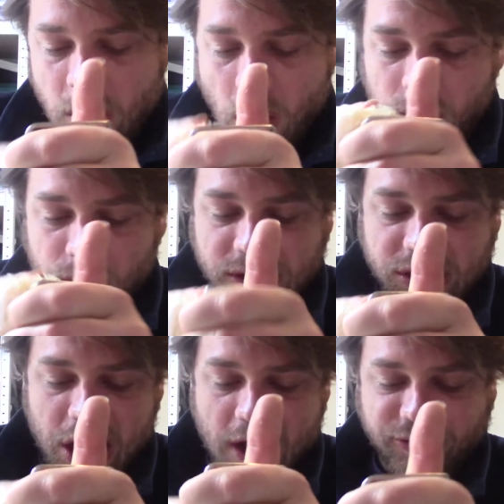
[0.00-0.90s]
what
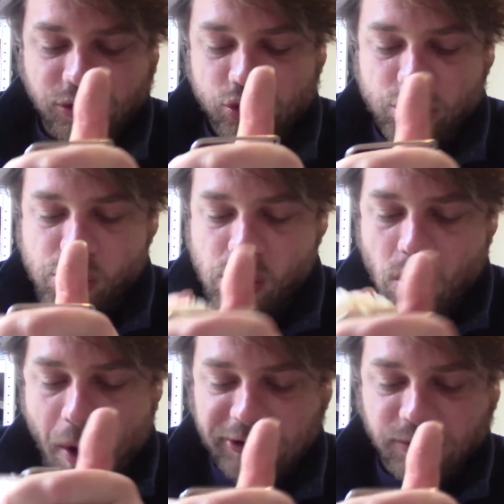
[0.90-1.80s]
they have to
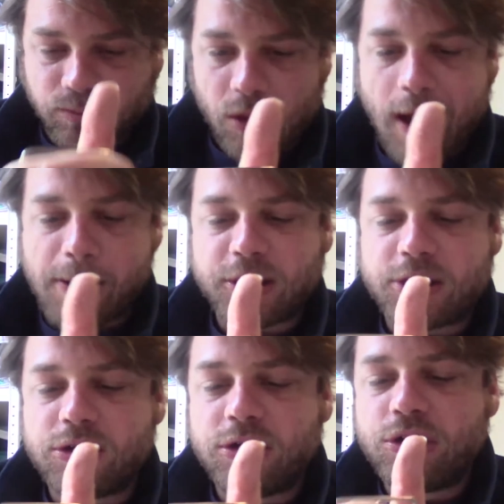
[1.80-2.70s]
do, and how they
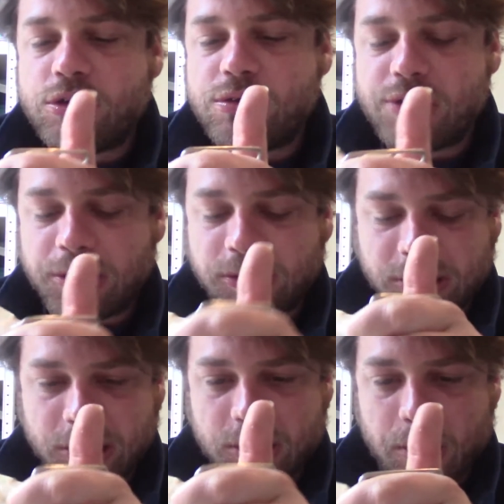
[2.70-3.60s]
will do it,
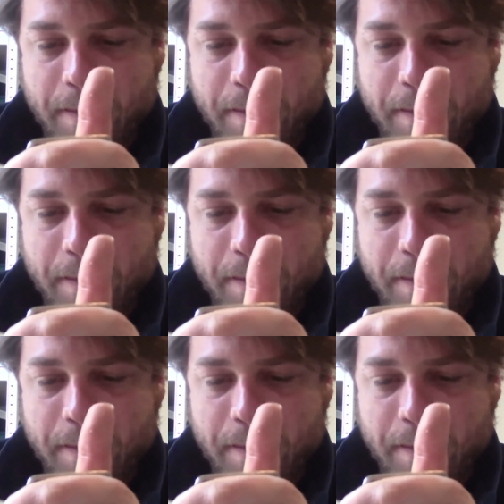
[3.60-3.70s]
and